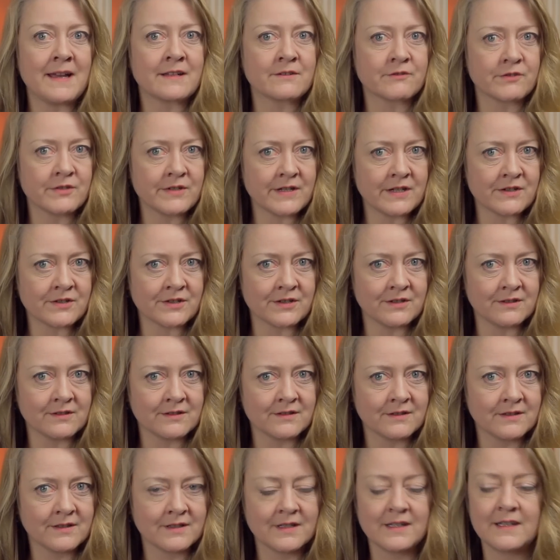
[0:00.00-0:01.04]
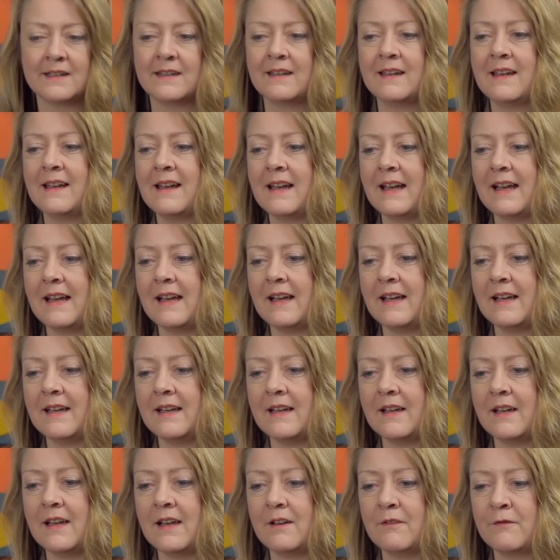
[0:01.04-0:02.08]
extradition.
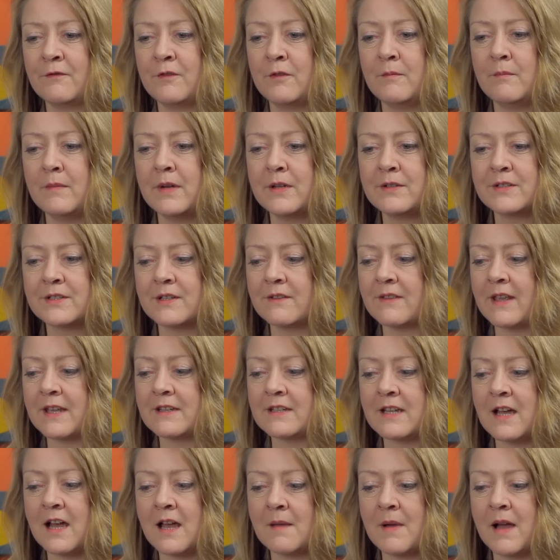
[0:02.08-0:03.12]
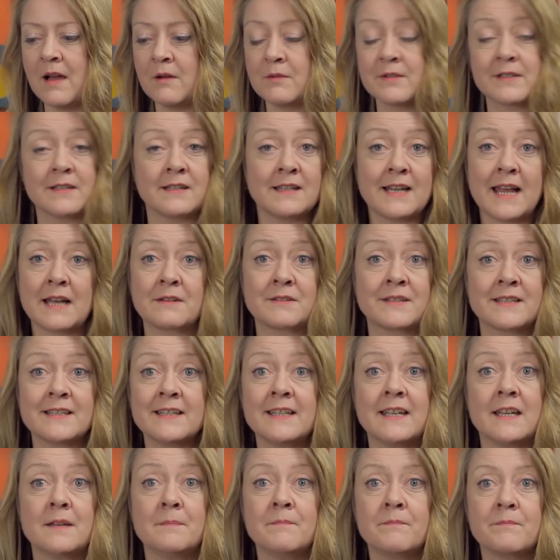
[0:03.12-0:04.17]
For most of that time, I wasn't allowed to
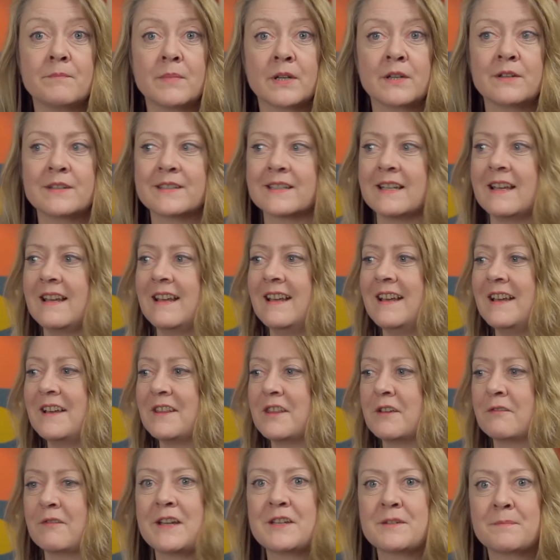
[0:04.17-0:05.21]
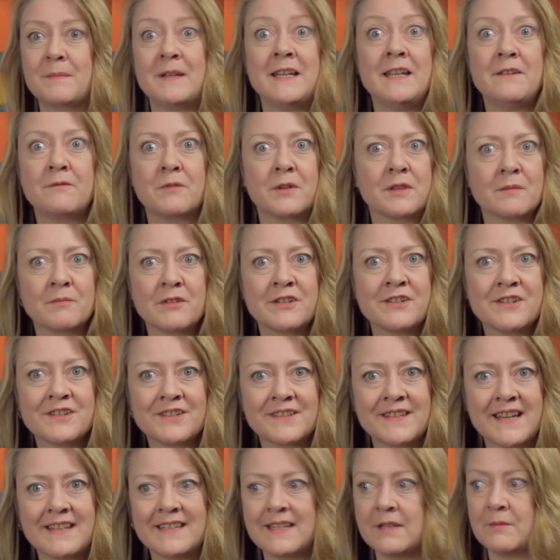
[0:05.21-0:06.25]
see him because the French believed what the
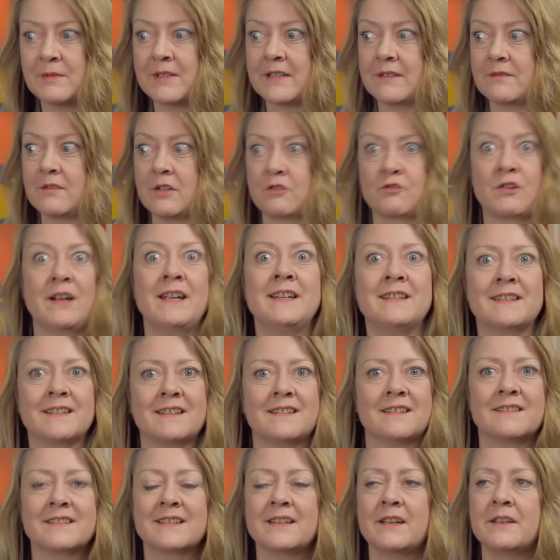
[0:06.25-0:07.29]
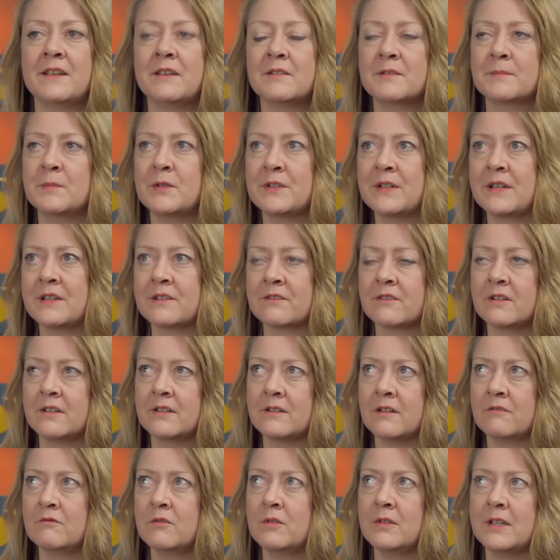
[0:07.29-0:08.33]
British said, he was a traitor. So he was put
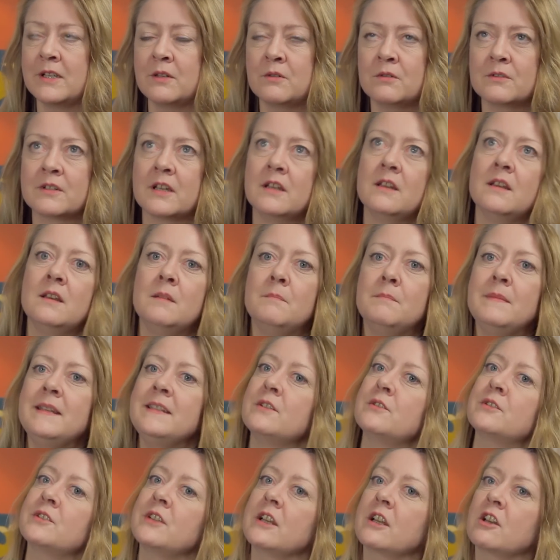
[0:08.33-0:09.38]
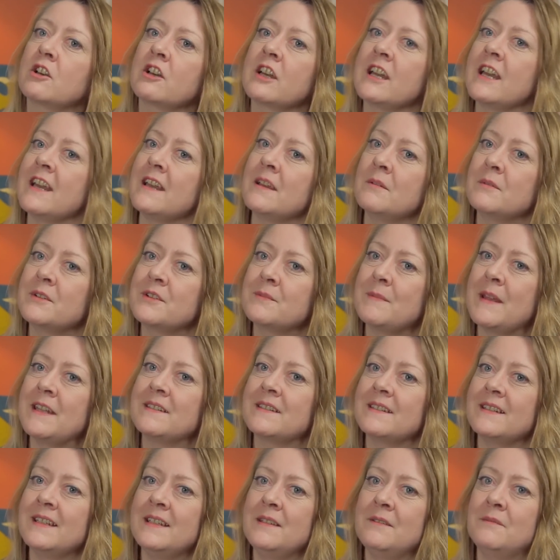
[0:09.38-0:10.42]
under a ruling called mise au secret, which
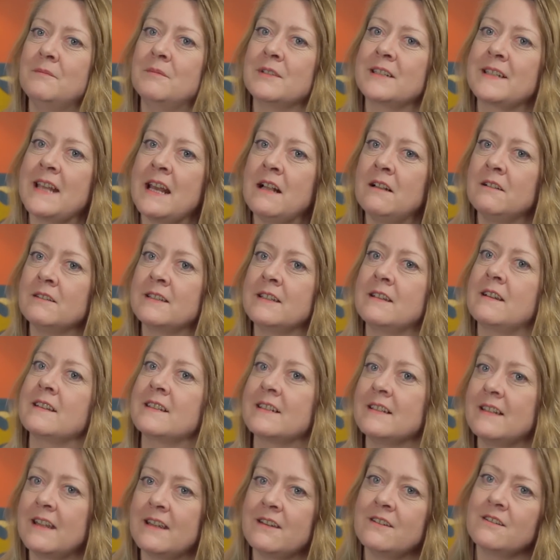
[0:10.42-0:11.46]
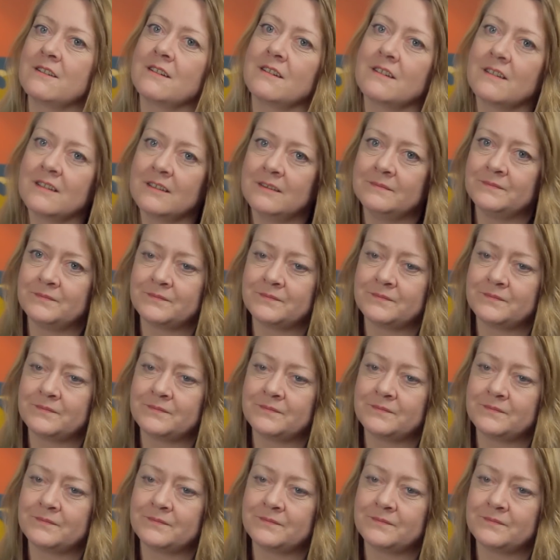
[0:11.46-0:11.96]
meant he was held in isolation.